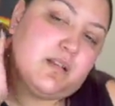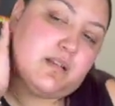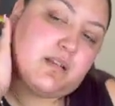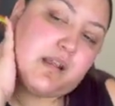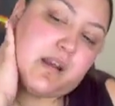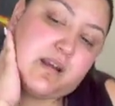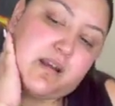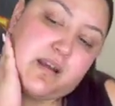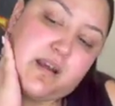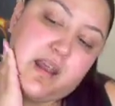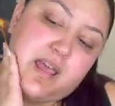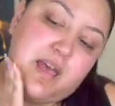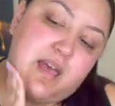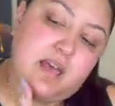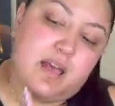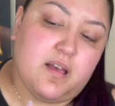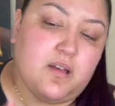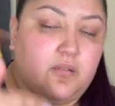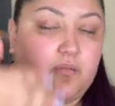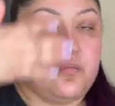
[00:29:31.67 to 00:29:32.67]

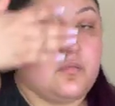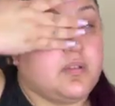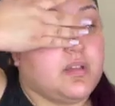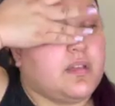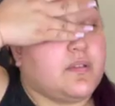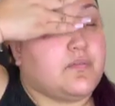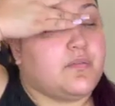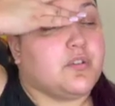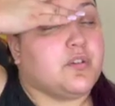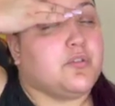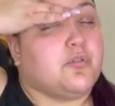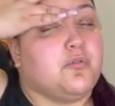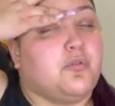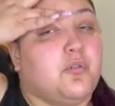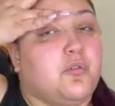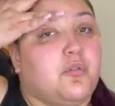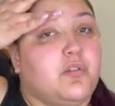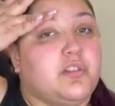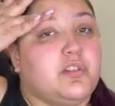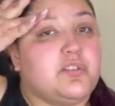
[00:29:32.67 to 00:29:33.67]
Now, if you're
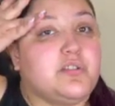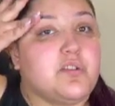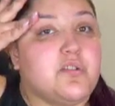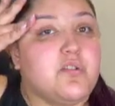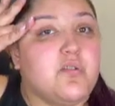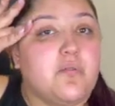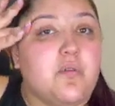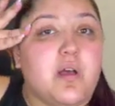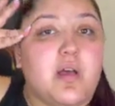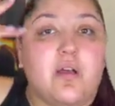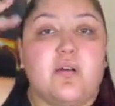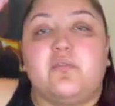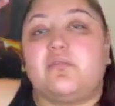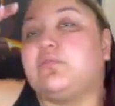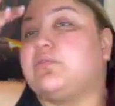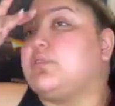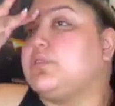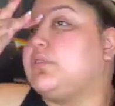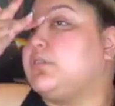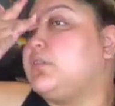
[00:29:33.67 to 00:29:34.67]
going to go
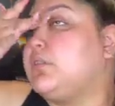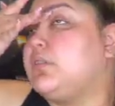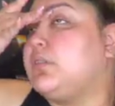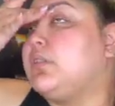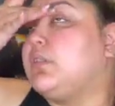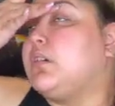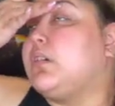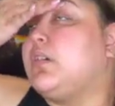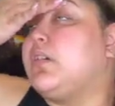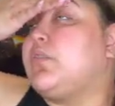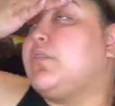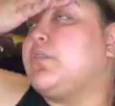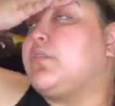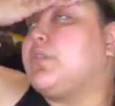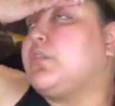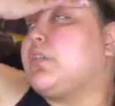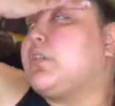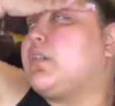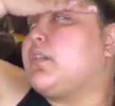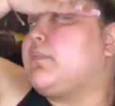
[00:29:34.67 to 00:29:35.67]
out or
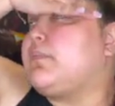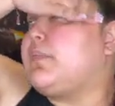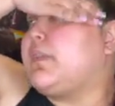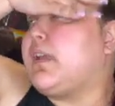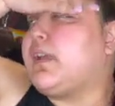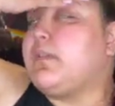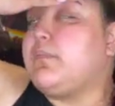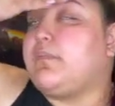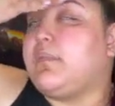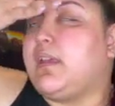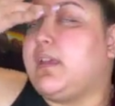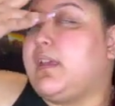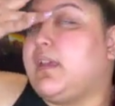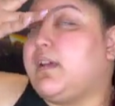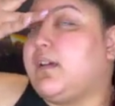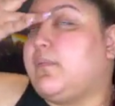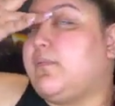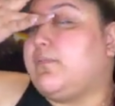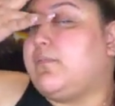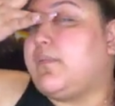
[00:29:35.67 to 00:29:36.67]
you're gonna apply
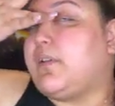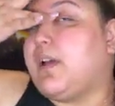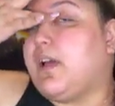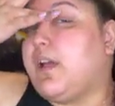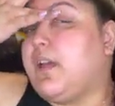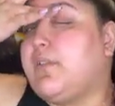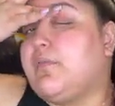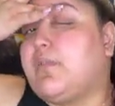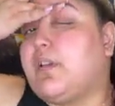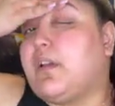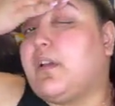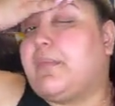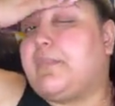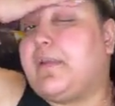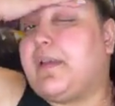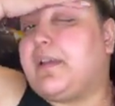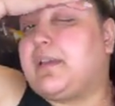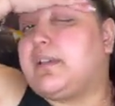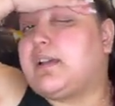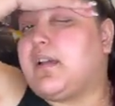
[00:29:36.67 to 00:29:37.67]
makeup, I
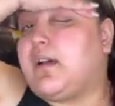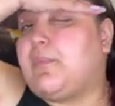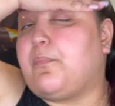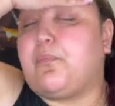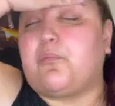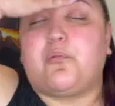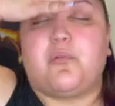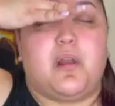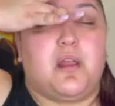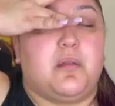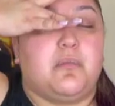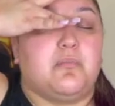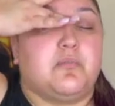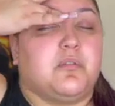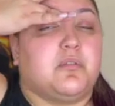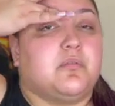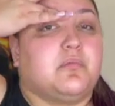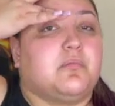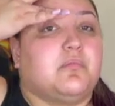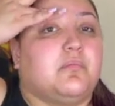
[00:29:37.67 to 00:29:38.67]
recommend a
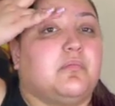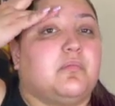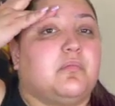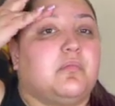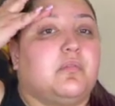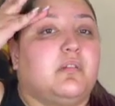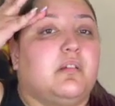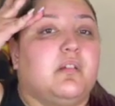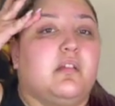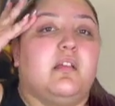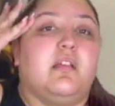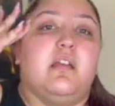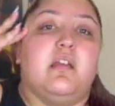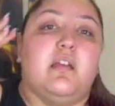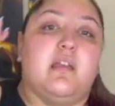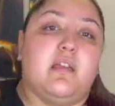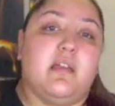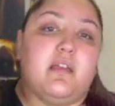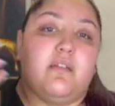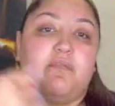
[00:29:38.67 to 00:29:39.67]
primer.
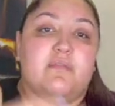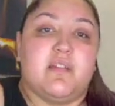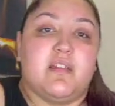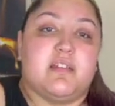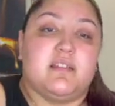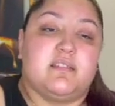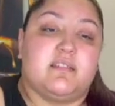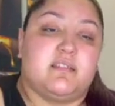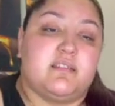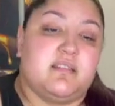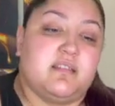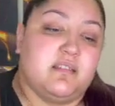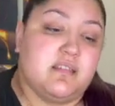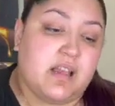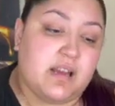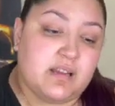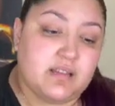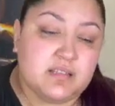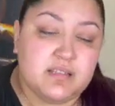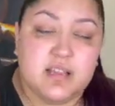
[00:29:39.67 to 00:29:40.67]
If it's
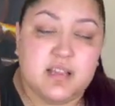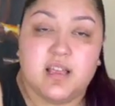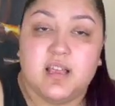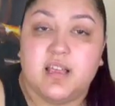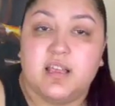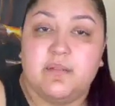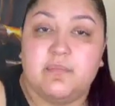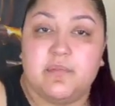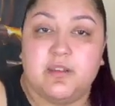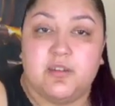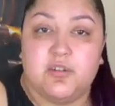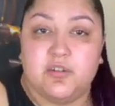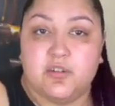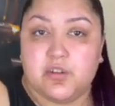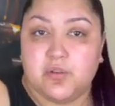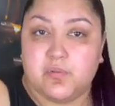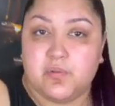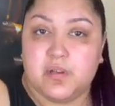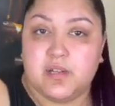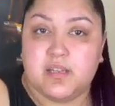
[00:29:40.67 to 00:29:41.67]
nighttime and you're
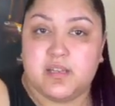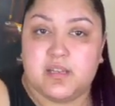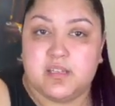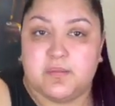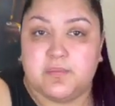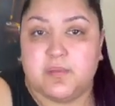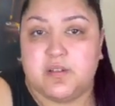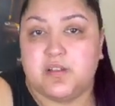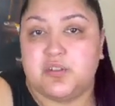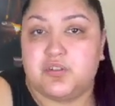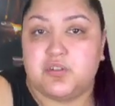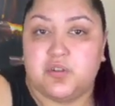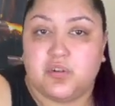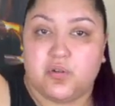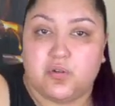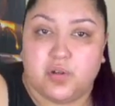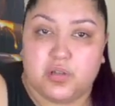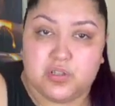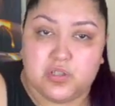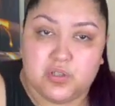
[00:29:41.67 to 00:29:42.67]
doing this because you're
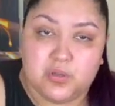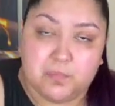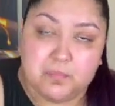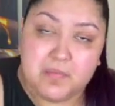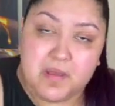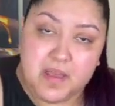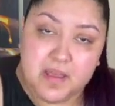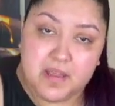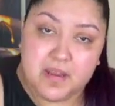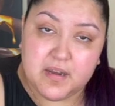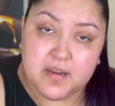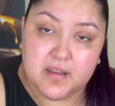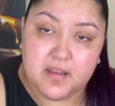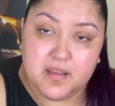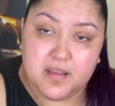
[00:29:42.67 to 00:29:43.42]
going to bed,